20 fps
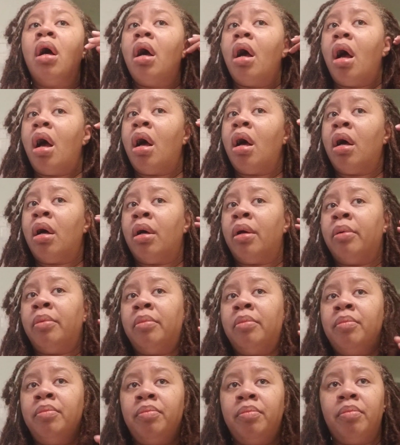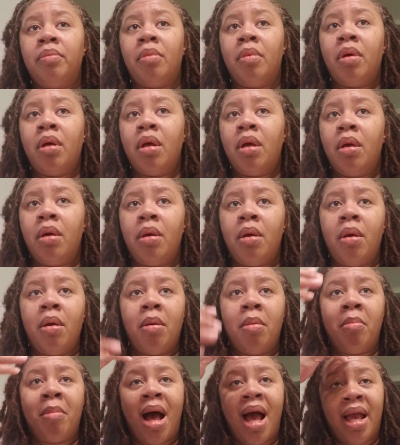Um,
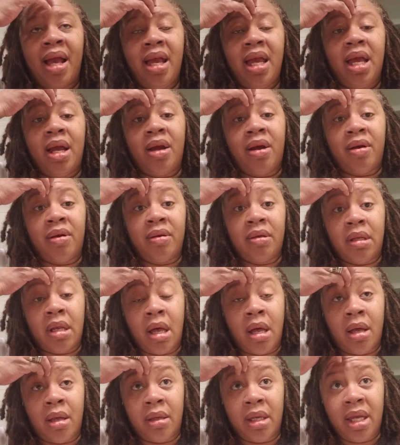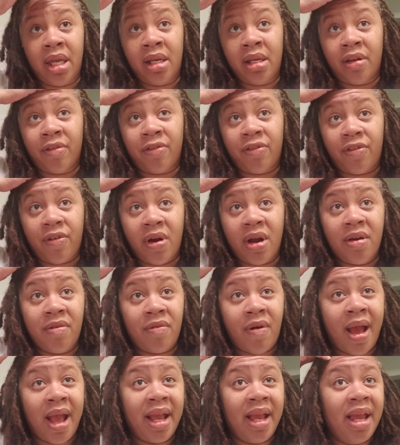my hair in the front
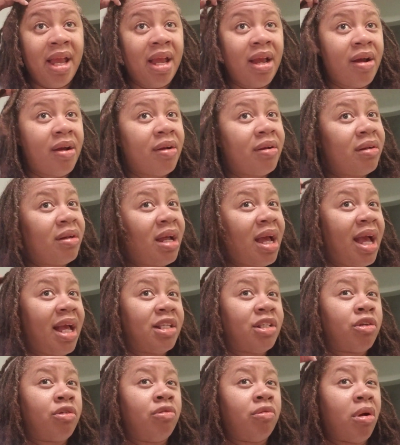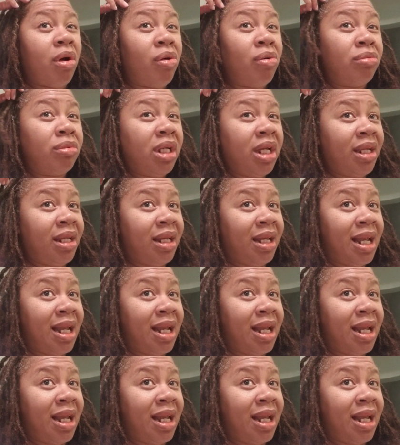right here has grown in